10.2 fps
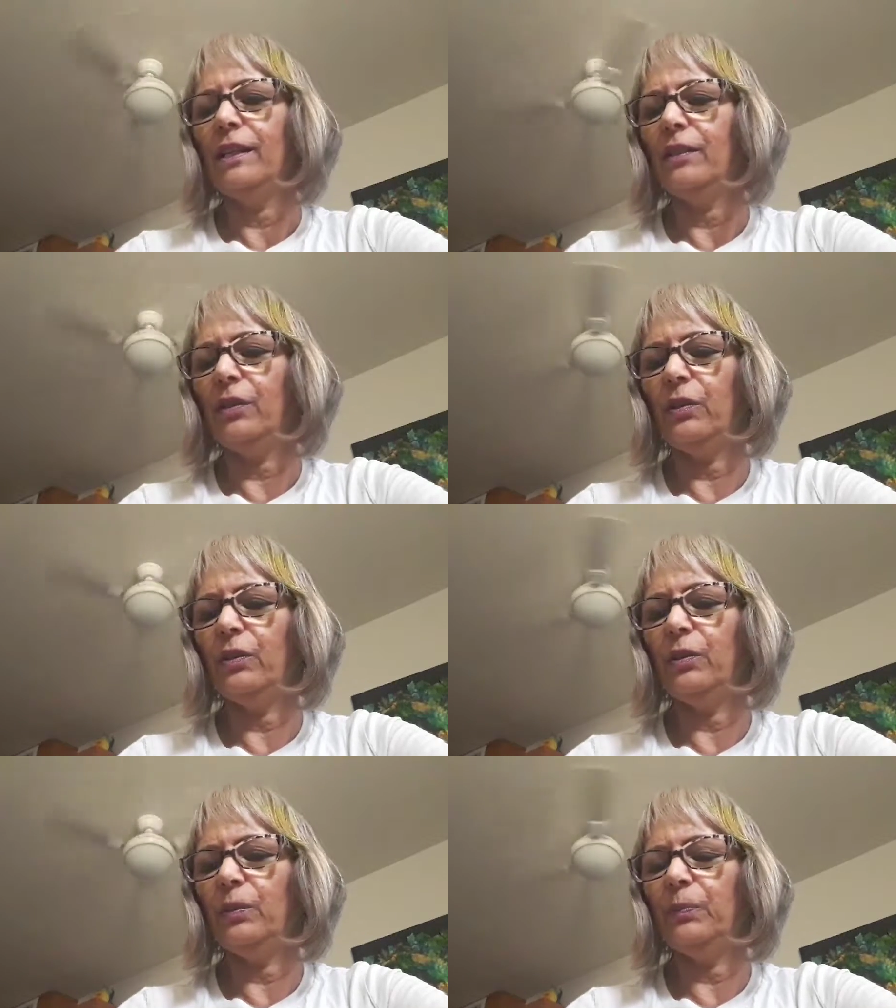
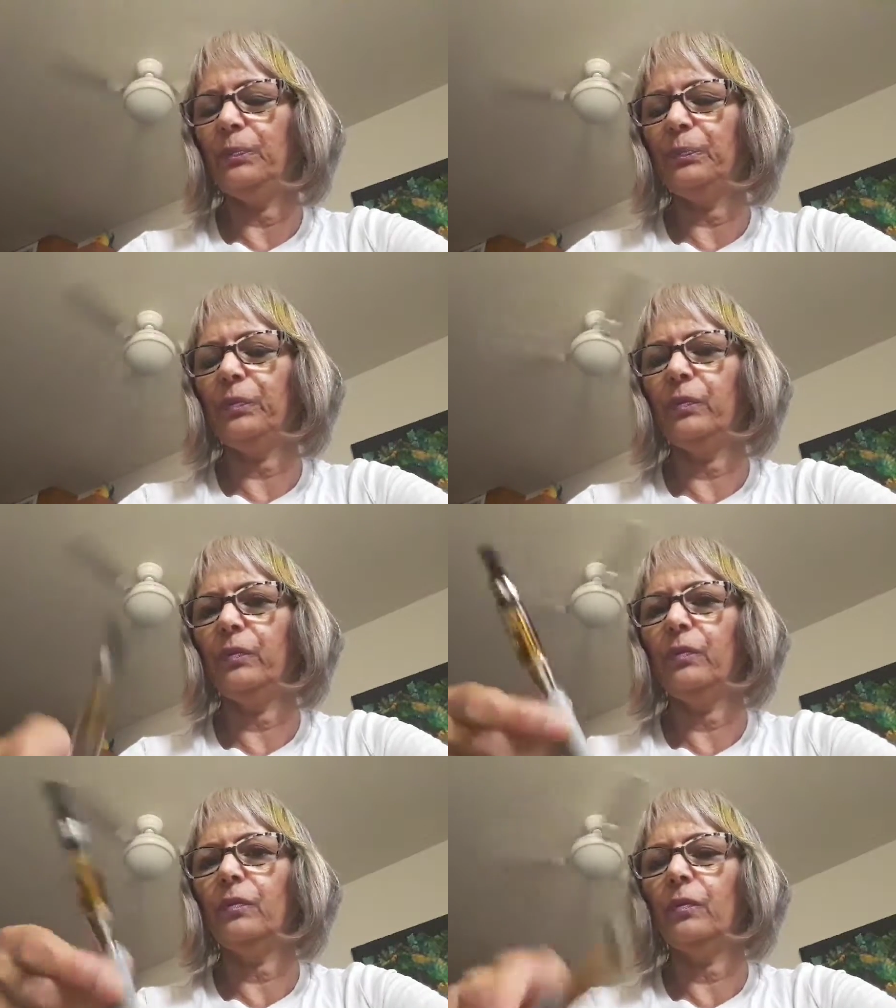So
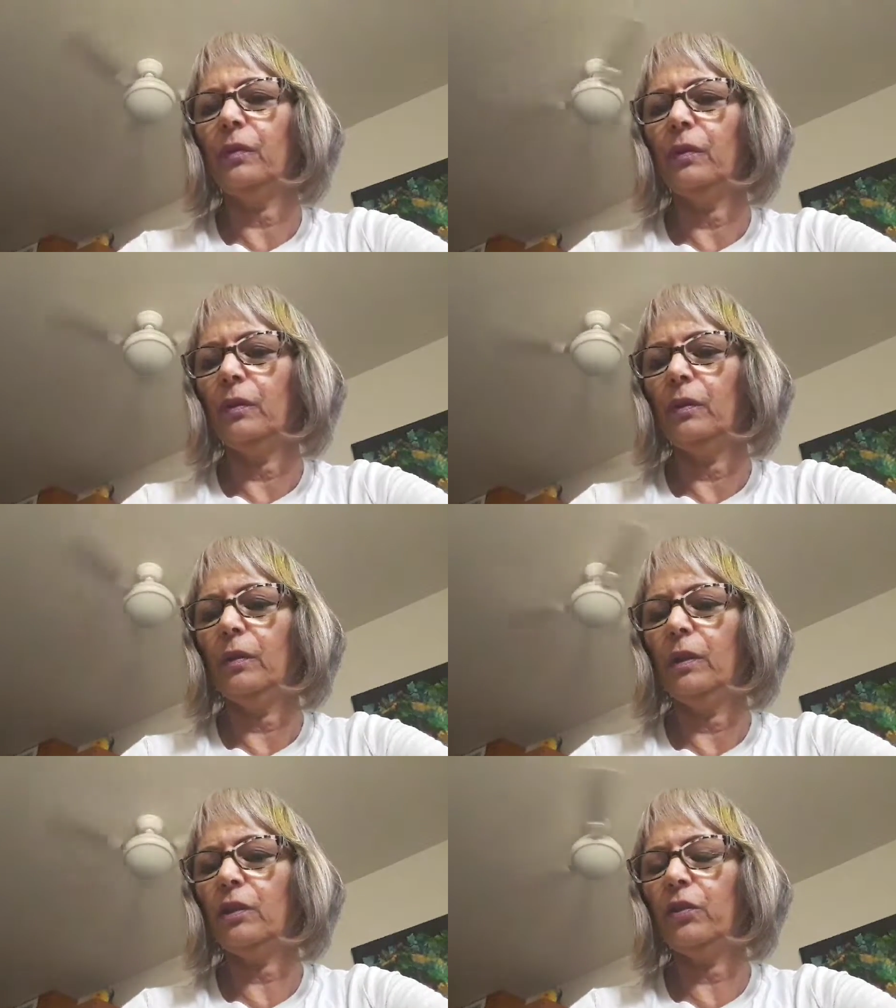
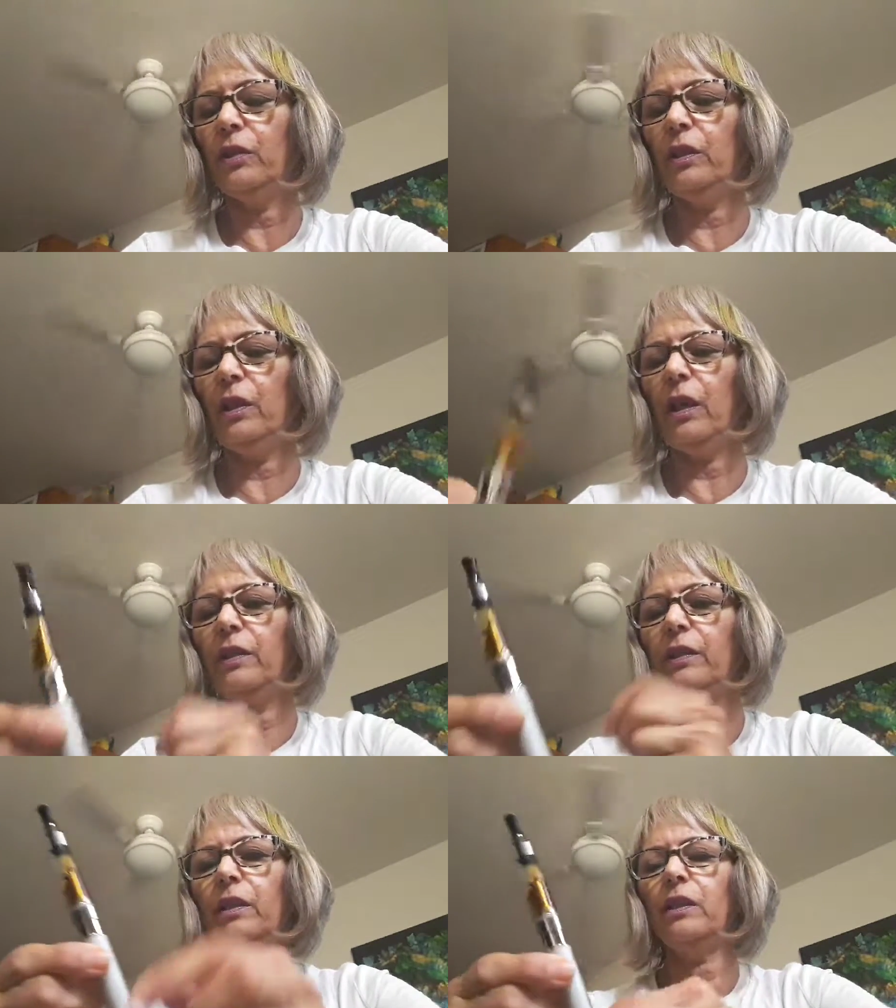it's good.
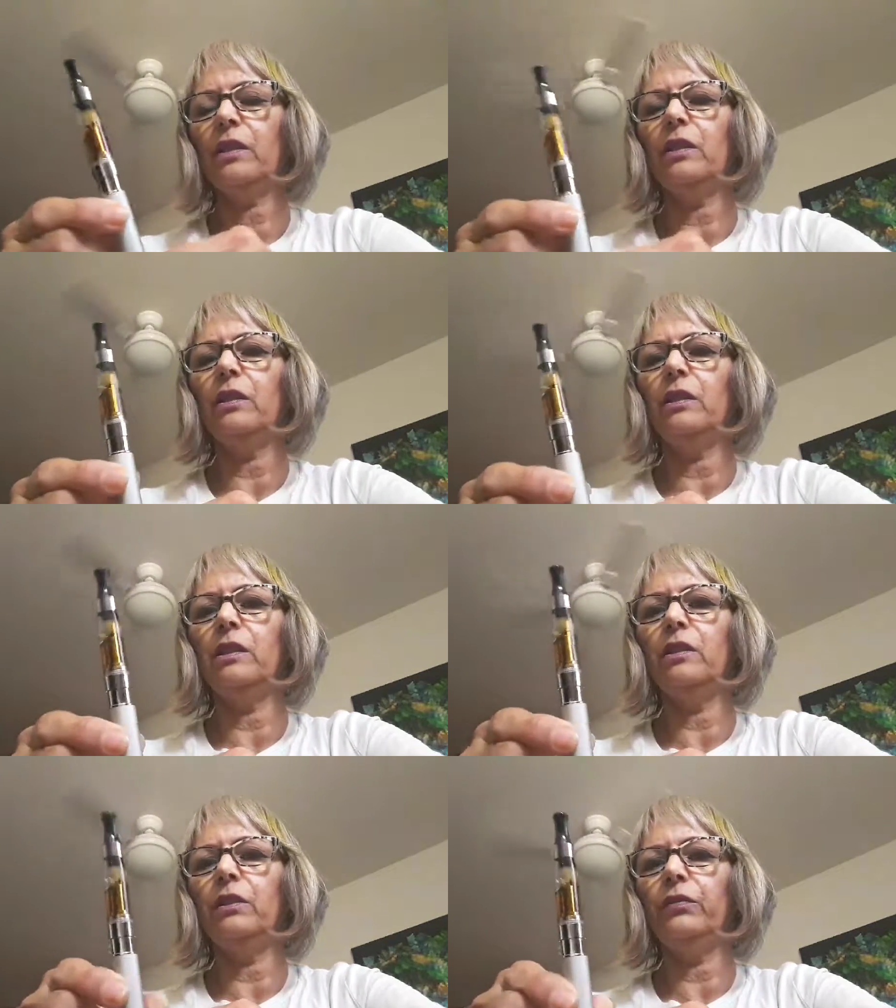I think it's a good
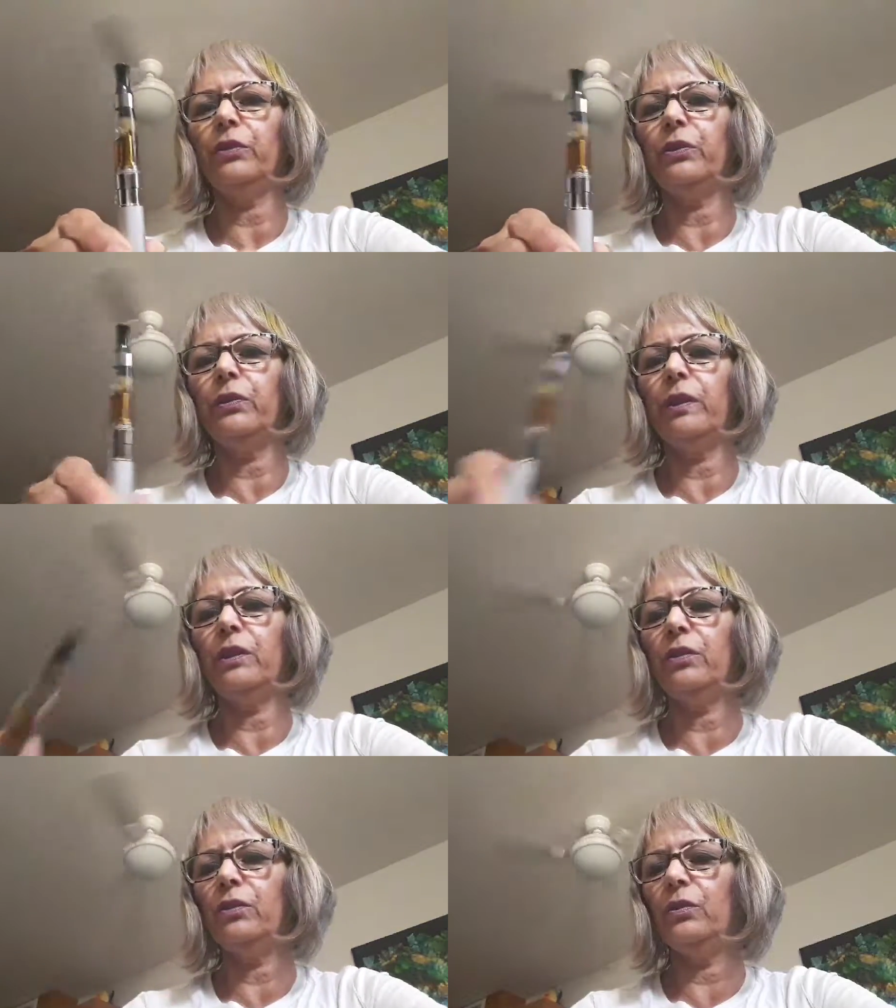deal if you're
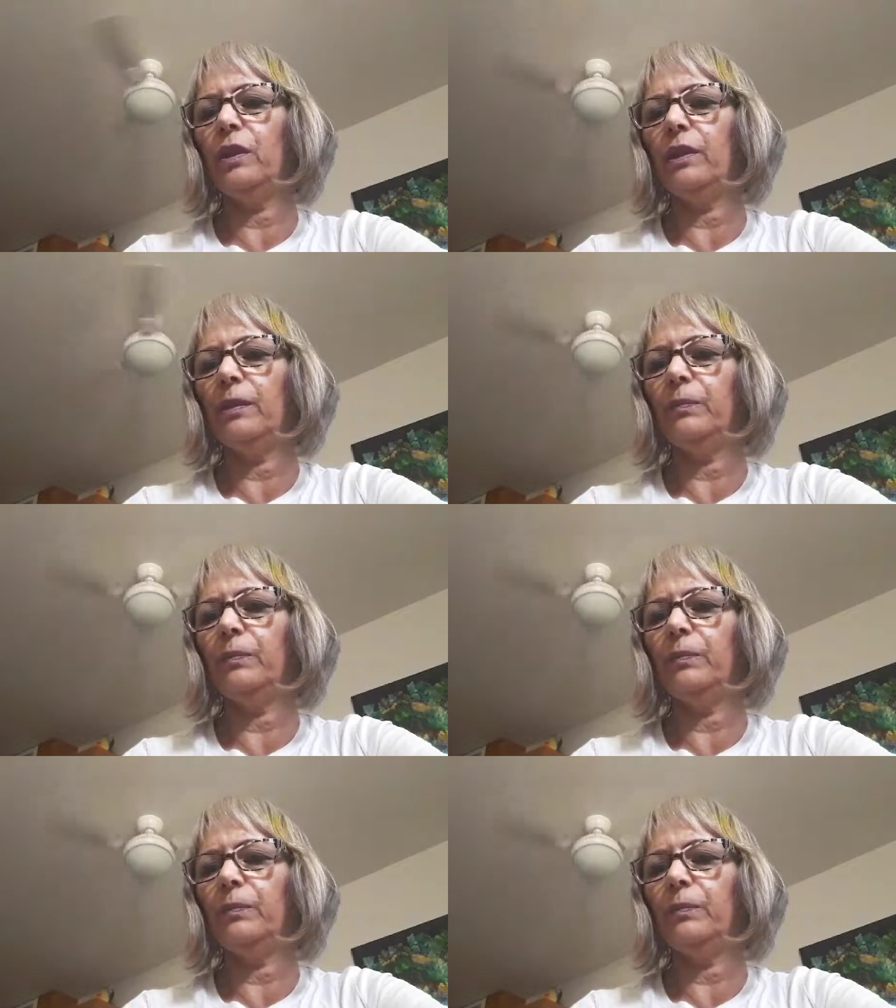going to